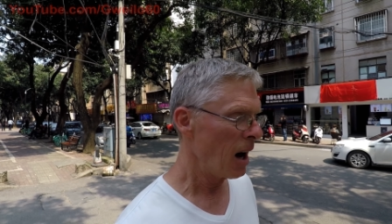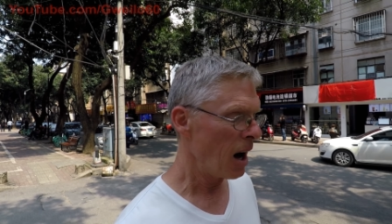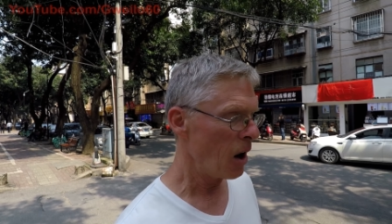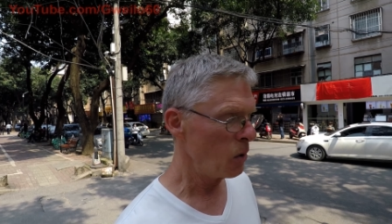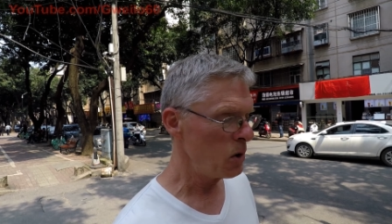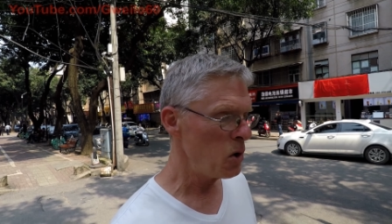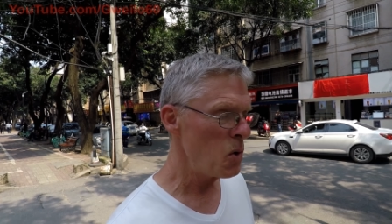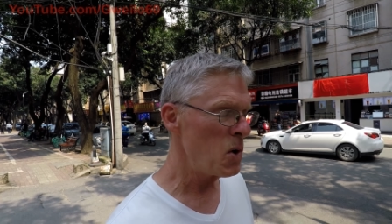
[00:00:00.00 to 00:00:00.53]

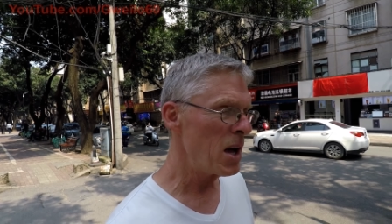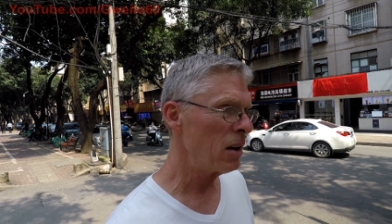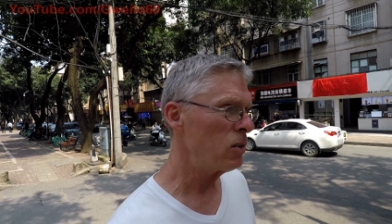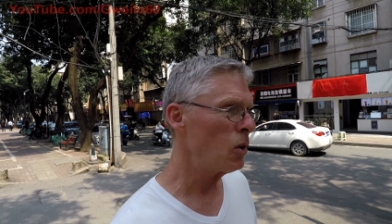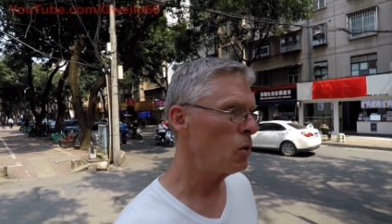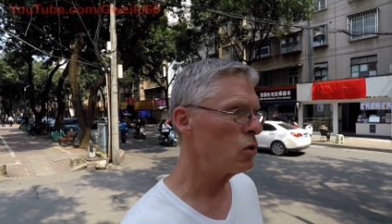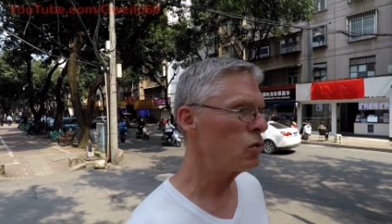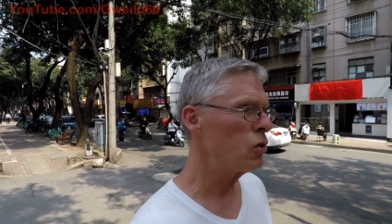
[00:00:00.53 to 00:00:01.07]
how do you get
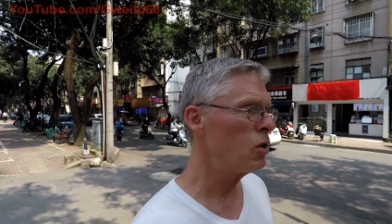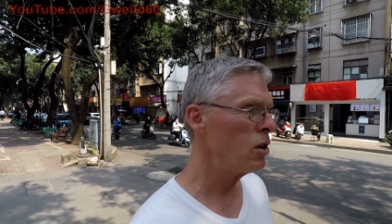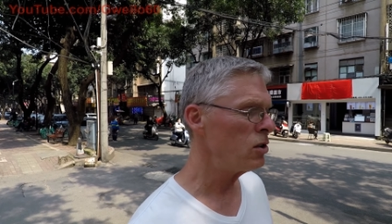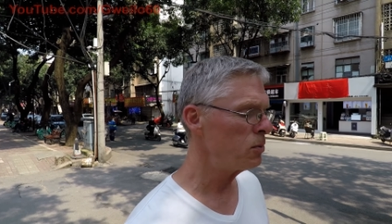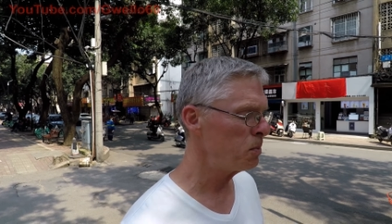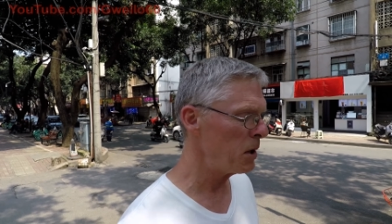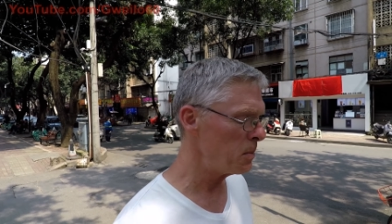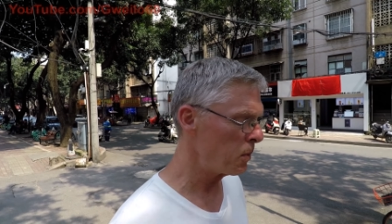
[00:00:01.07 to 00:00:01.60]
those
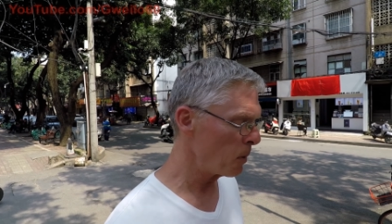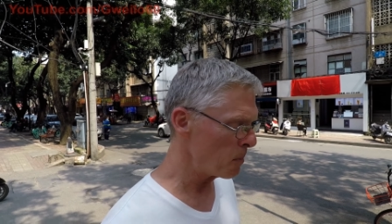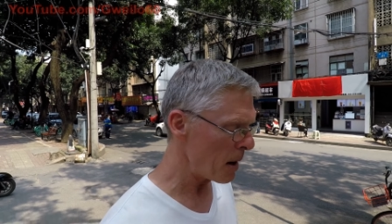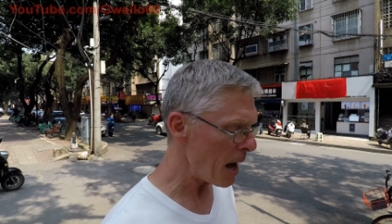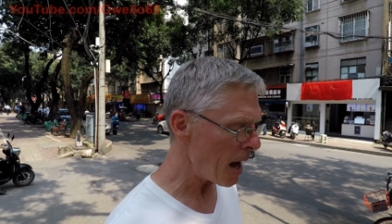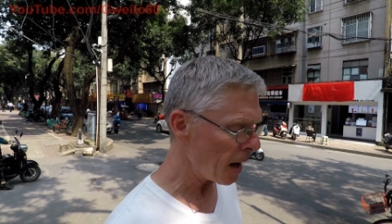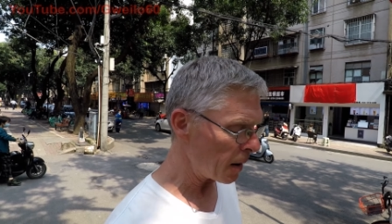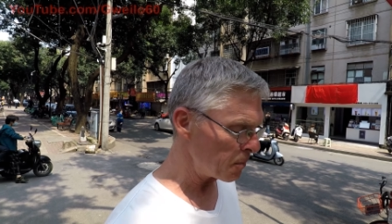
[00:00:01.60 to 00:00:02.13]
tourist people
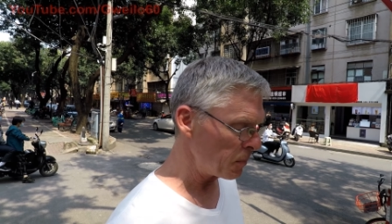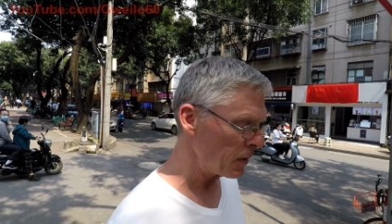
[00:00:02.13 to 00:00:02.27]
back?